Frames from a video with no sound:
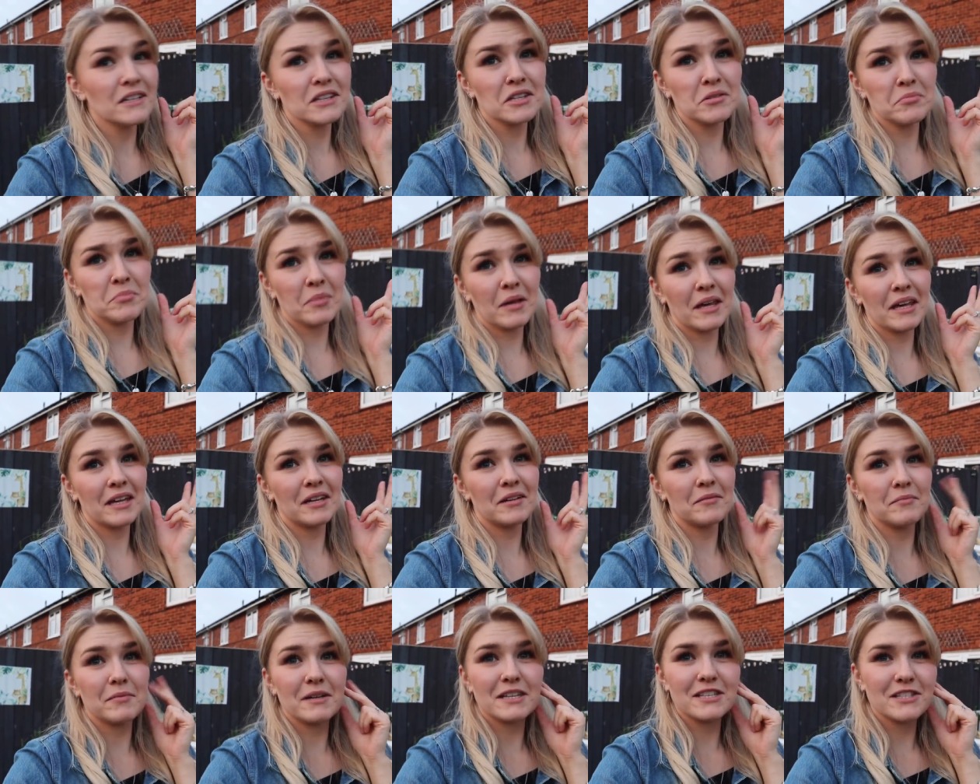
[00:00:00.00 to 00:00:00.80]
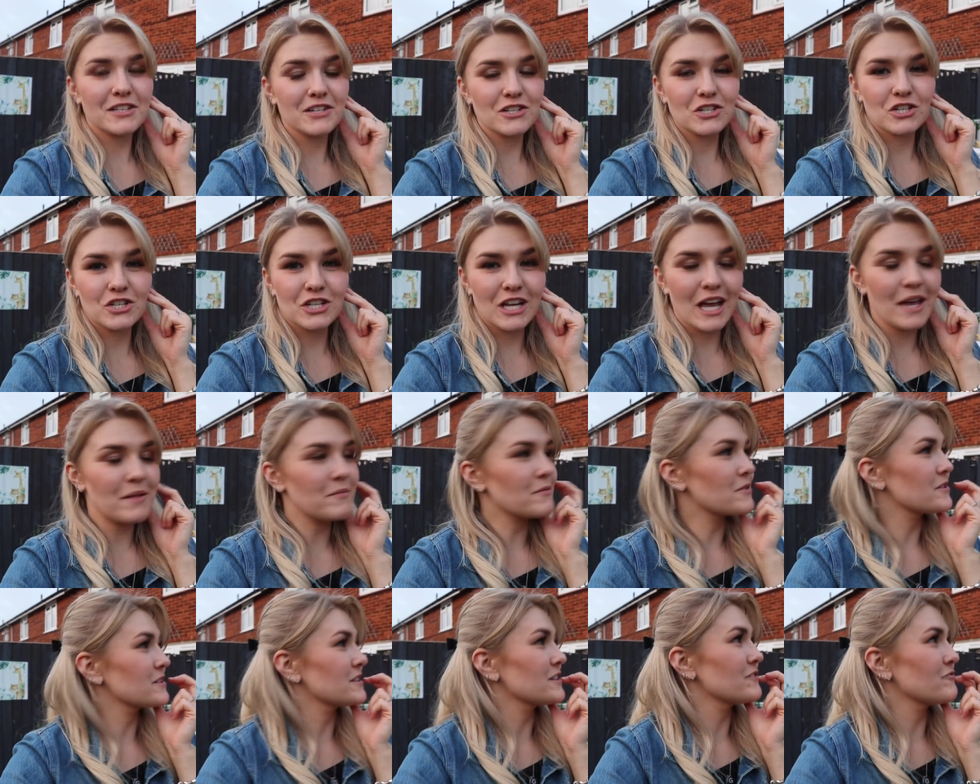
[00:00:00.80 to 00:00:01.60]
the bin but it's such a shame
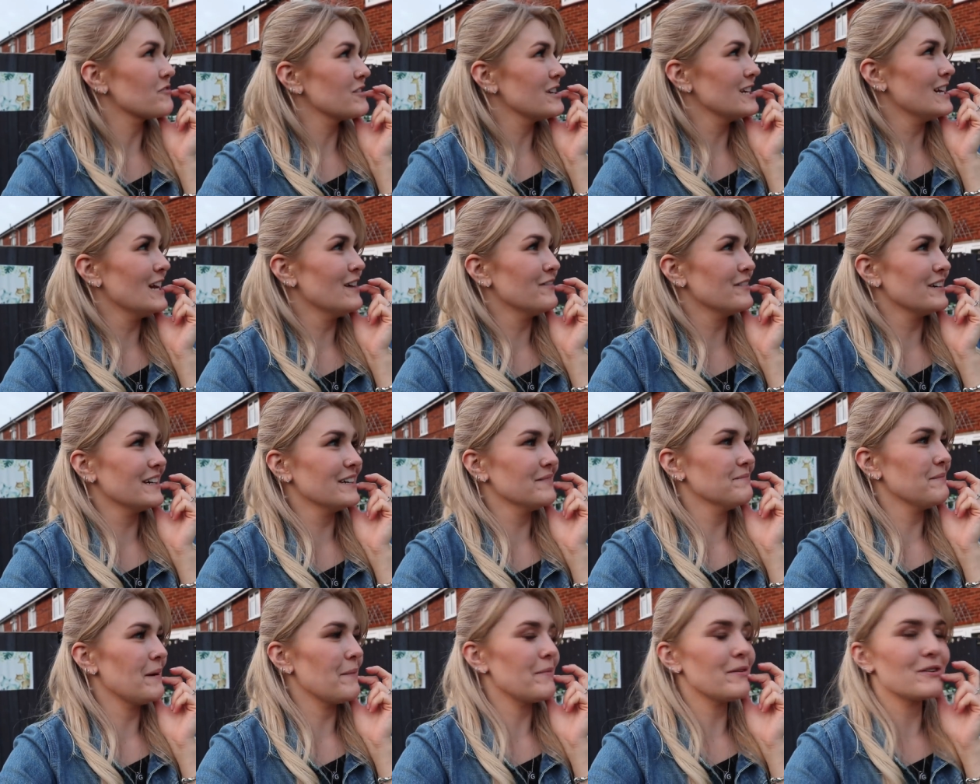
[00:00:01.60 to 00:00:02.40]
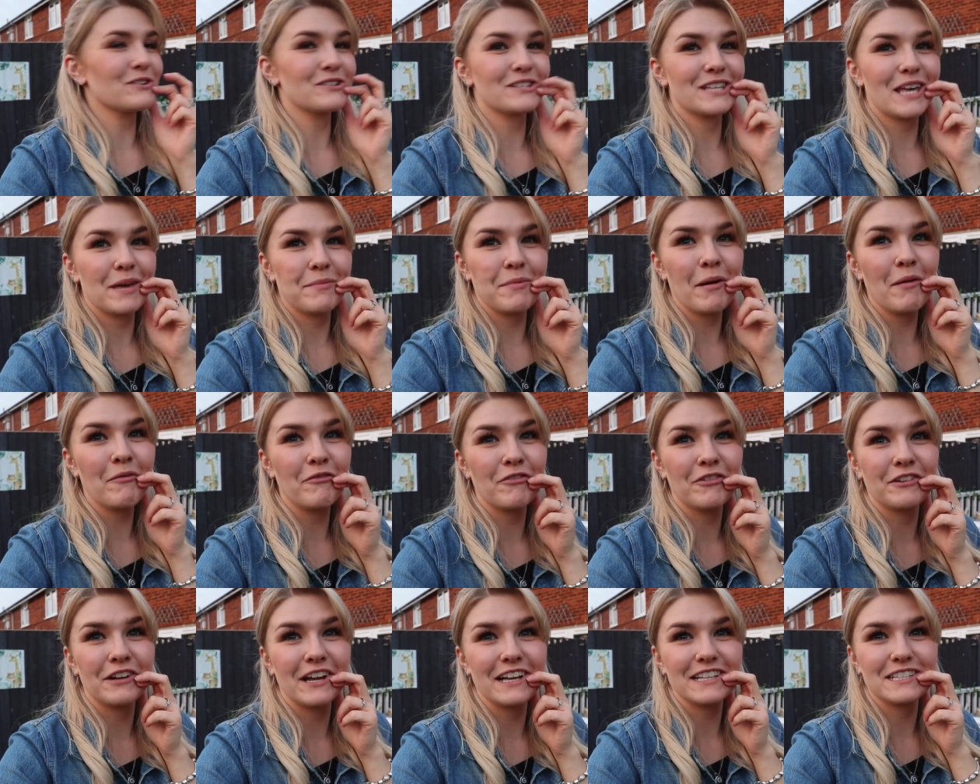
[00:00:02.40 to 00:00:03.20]
because I really love it maybe I'll just keep it up
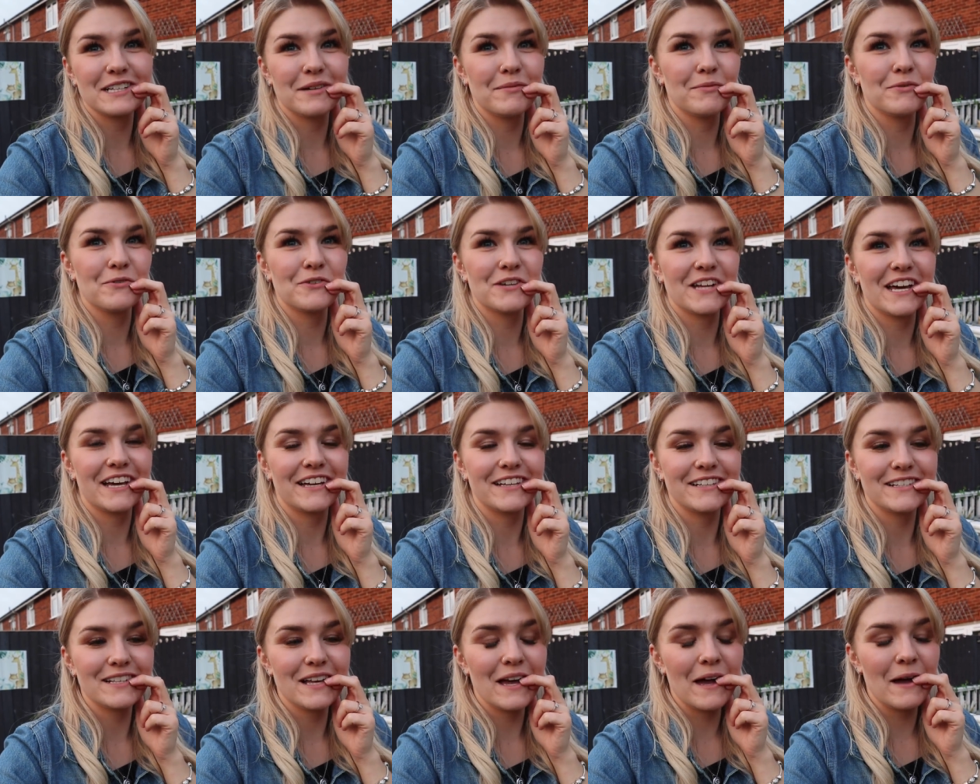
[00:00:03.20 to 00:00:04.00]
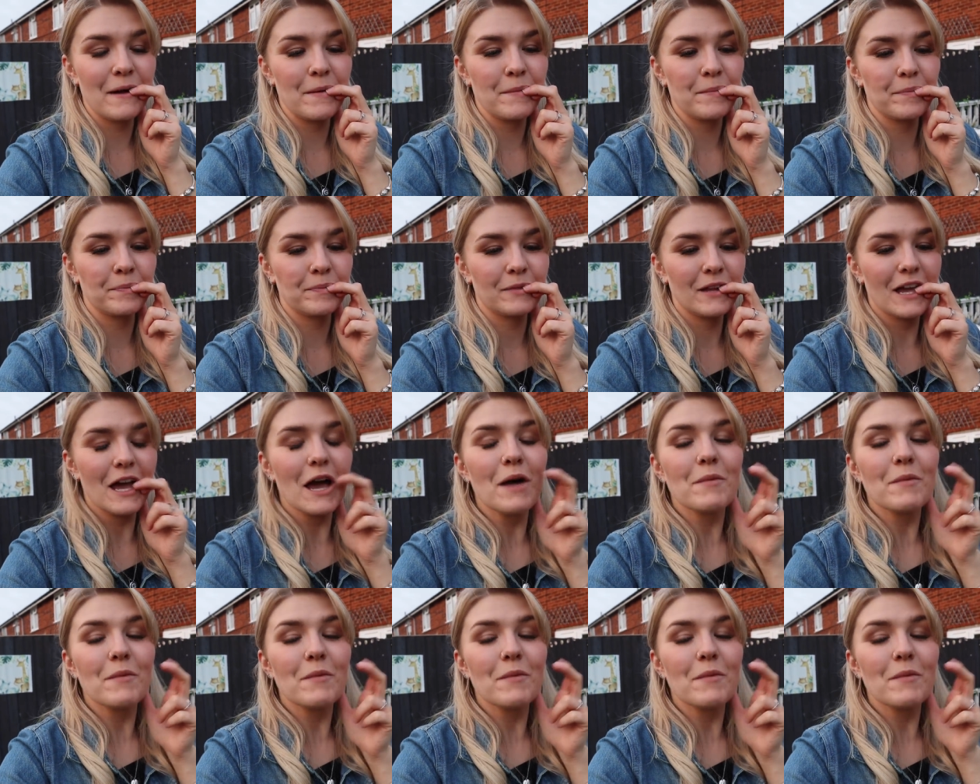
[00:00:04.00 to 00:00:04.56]
for the next couple of days um,